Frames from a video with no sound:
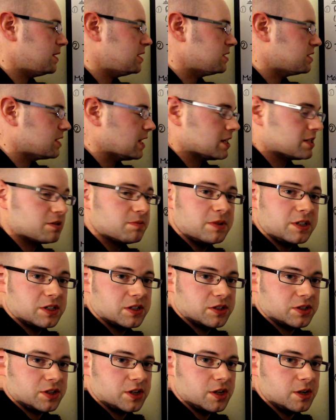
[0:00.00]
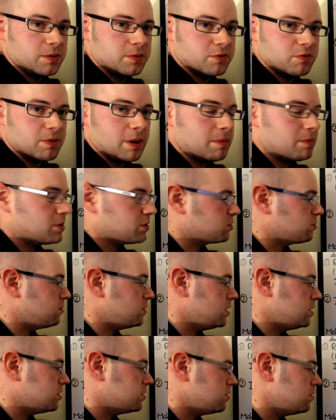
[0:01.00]
in decimeters cubed, remember, so we
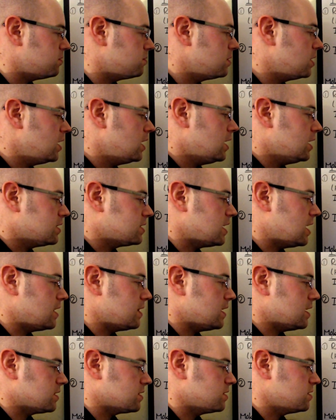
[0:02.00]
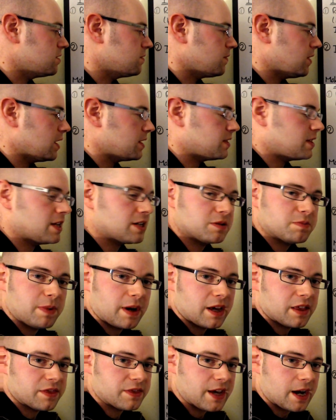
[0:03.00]
need to take this and divide this by
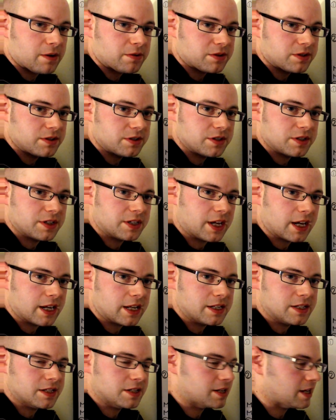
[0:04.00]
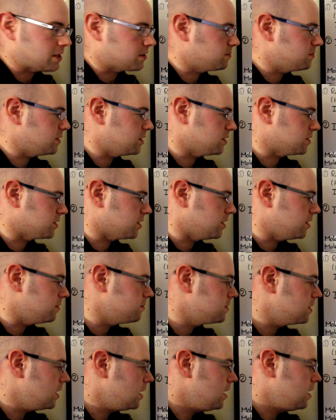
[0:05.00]
1,000 to get it into decimeters
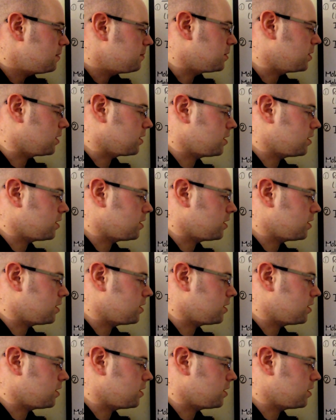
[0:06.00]
cubed, but our